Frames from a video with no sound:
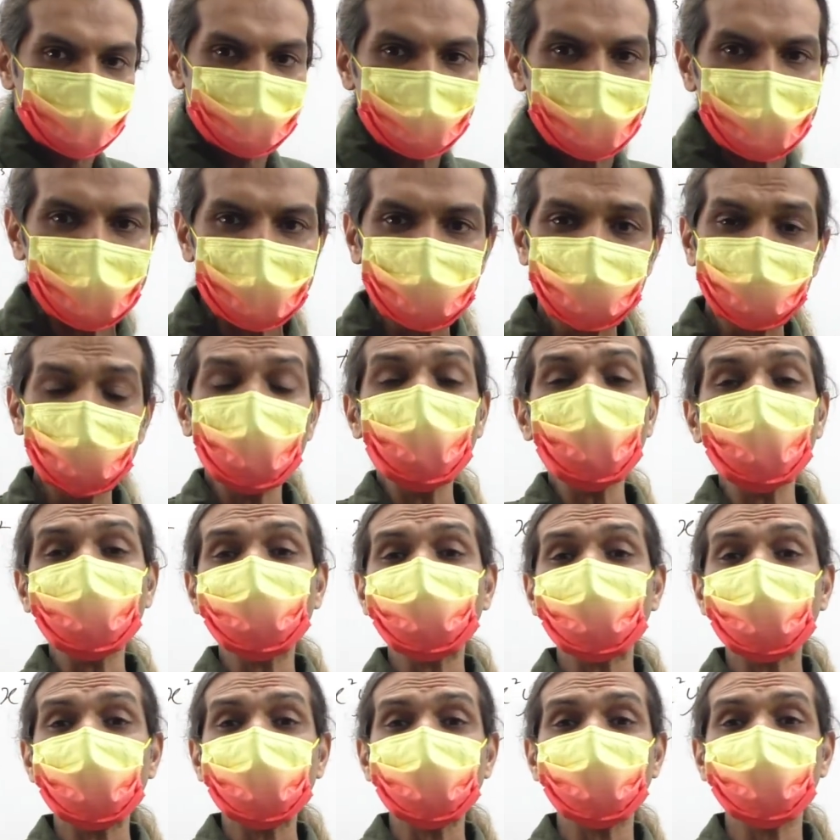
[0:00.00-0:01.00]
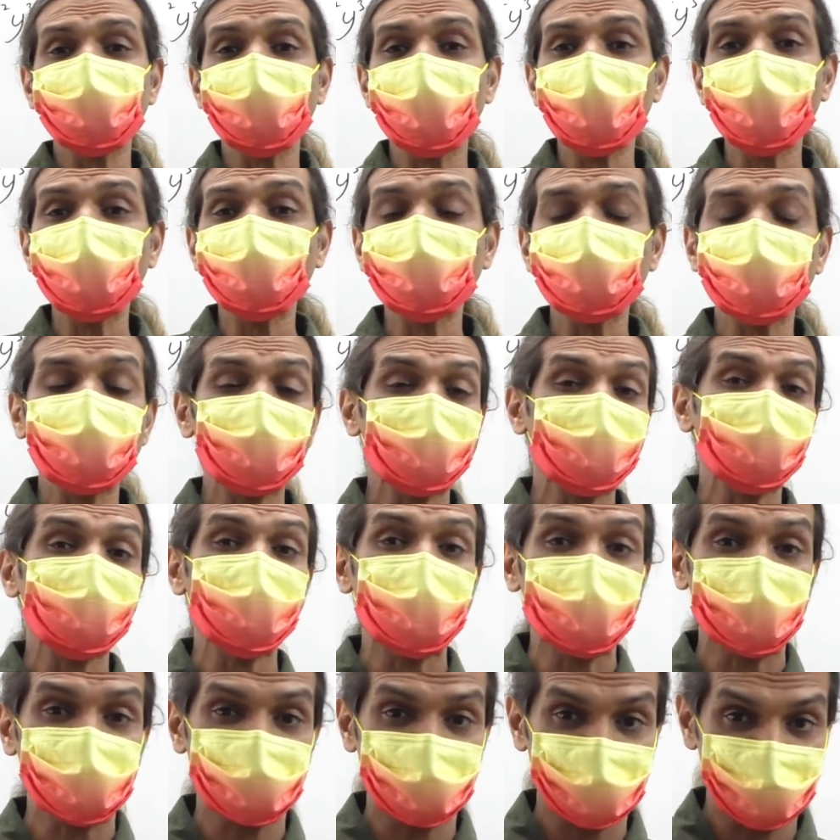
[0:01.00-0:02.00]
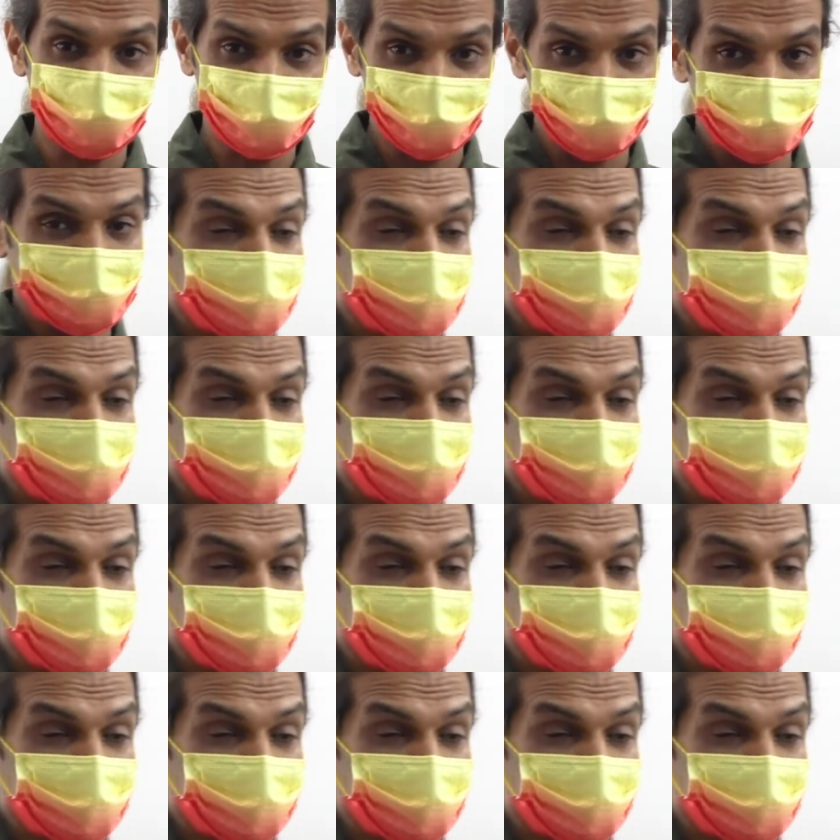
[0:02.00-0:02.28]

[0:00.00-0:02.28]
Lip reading: partially differentiate with respect to x,